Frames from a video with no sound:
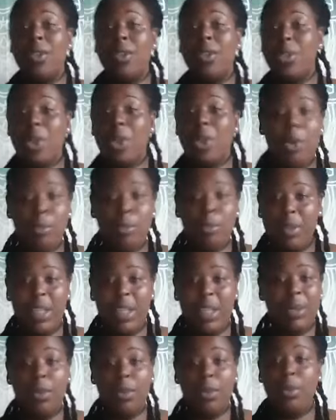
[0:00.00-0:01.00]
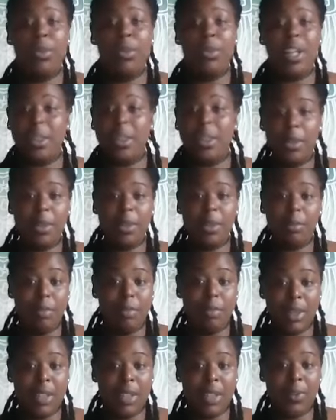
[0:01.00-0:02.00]
to be all that you can
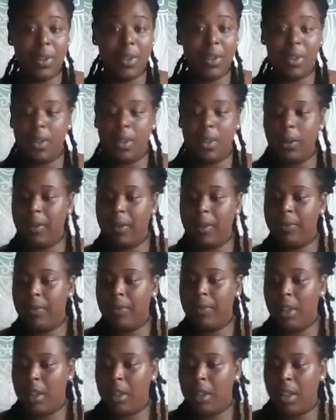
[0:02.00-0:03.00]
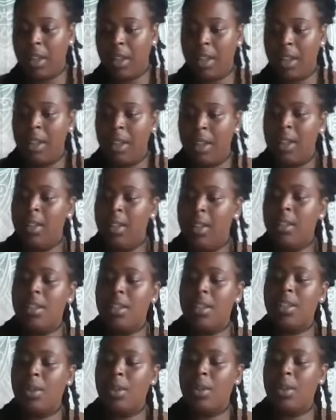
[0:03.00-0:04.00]
be, Virgo. Okay,
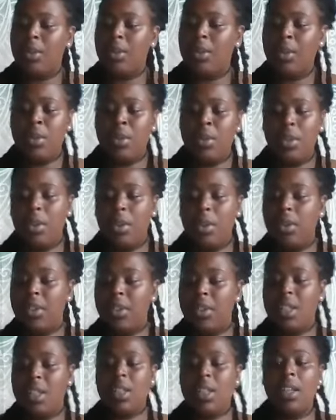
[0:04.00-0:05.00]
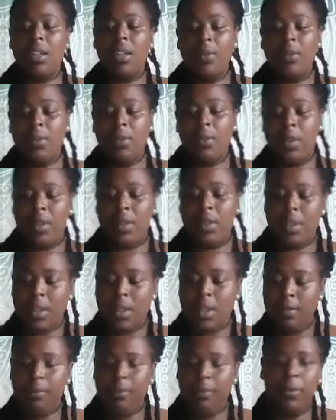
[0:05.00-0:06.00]
so we also got this King of Wands.
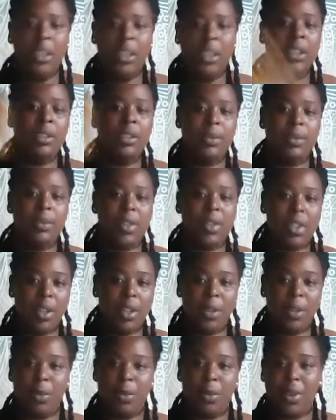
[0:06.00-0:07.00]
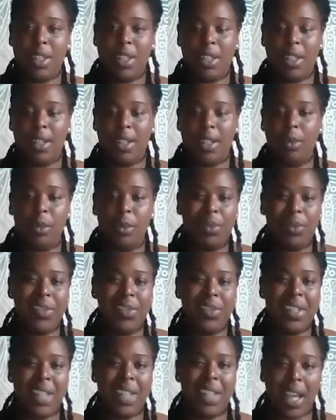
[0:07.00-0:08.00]
What's going on with this King of Wands?
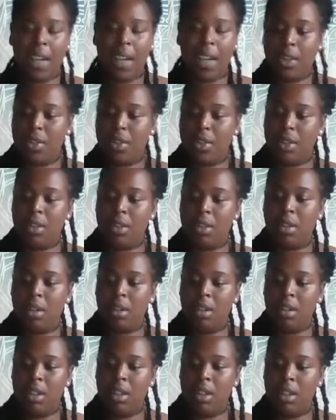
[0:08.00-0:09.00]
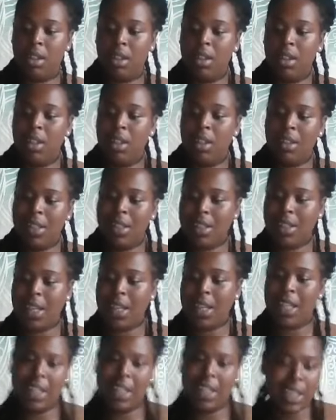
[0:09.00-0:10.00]
This action card, this
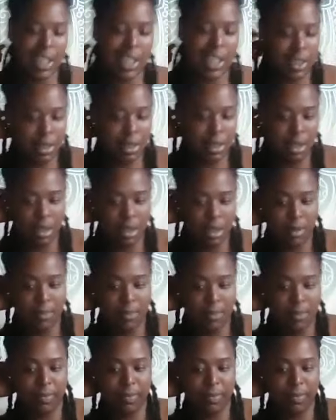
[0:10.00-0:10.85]
getting things done,